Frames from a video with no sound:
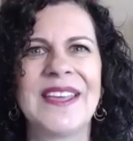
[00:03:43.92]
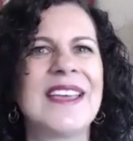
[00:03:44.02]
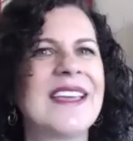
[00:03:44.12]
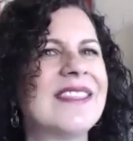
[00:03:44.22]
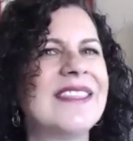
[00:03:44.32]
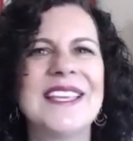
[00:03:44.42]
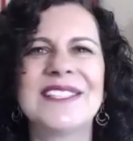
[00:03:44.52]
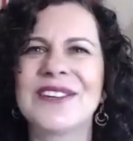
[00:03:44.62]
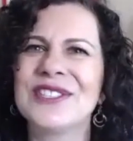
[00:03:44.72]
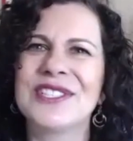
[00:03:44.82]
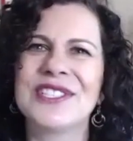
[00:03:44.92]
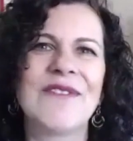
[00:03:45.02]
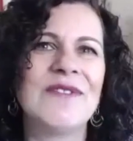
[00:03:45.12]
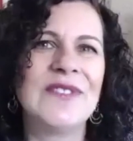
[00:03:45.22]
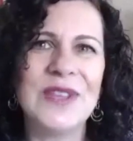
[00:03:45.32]
These are just a
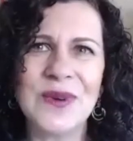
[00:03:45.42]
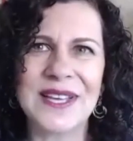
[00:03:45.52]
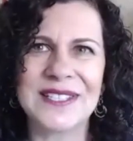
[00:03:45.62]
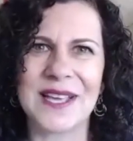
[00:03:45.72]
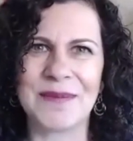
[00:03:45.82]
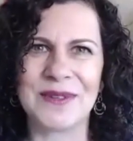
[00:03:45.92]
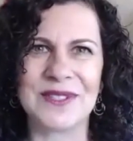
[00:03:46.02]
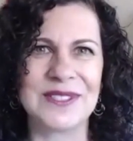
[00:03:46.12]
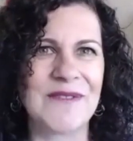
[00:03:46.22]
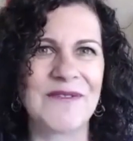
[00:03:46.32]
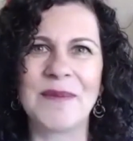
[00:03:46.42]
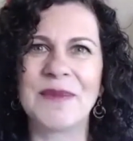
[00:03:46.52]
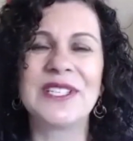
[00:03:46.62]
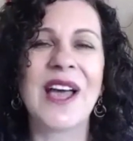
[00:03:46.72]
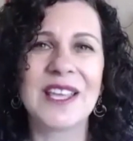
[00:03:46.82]
few examples from the
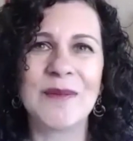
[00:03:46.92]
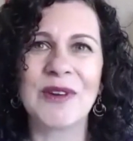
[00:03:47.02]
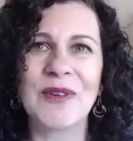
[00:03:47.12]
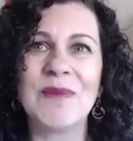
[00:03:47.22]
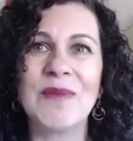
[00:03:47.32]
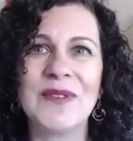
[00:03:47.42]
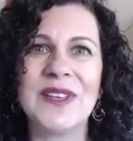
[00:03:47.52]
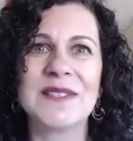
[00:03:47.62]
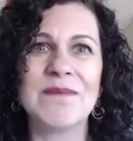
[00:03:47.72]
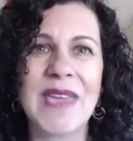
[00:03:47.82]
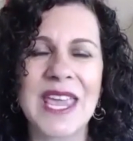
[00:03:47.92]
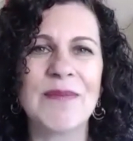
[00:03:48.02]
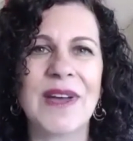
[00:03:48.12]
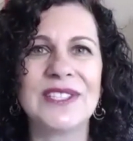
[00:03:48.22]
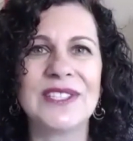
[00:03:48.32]
documentary movies made
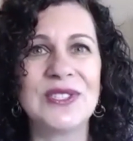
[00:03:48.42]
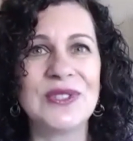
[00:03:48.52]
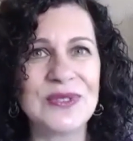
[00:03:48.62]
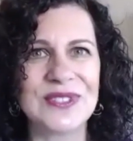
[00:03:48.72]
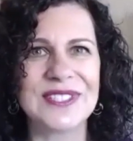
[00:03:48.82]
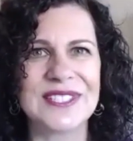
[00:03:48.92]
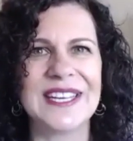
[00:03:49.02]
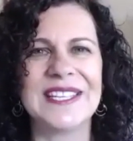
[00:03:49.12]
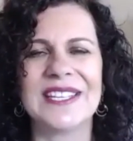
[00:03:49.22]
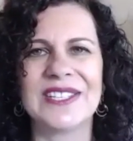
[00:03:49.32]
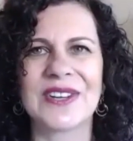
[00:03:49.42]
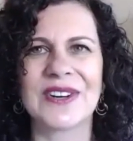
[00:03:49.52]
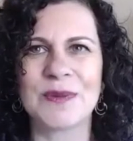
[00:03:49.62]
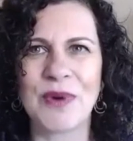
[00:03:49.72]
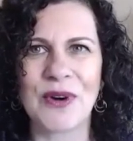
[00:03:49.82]
by students in DigiStars
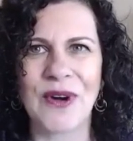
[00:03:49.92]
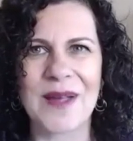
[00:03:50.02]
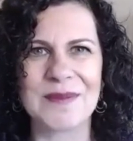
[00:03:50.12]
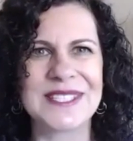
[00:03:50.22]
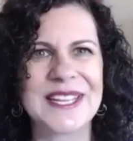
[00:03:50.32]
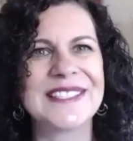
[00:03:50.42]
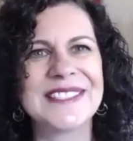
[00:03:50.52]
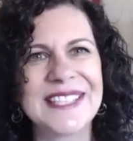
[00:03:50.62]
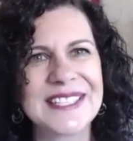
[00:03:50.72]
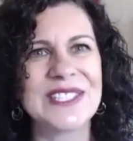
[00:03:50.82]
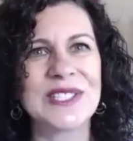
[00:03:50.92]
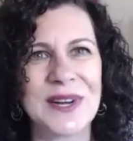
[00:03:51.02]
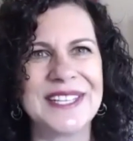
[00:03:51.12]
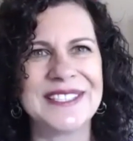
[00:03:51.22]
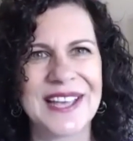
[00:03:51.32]
programs since
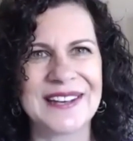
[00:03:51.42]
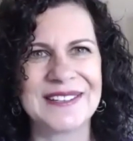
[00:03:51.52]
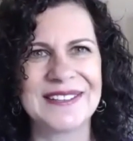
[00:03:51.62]
2010.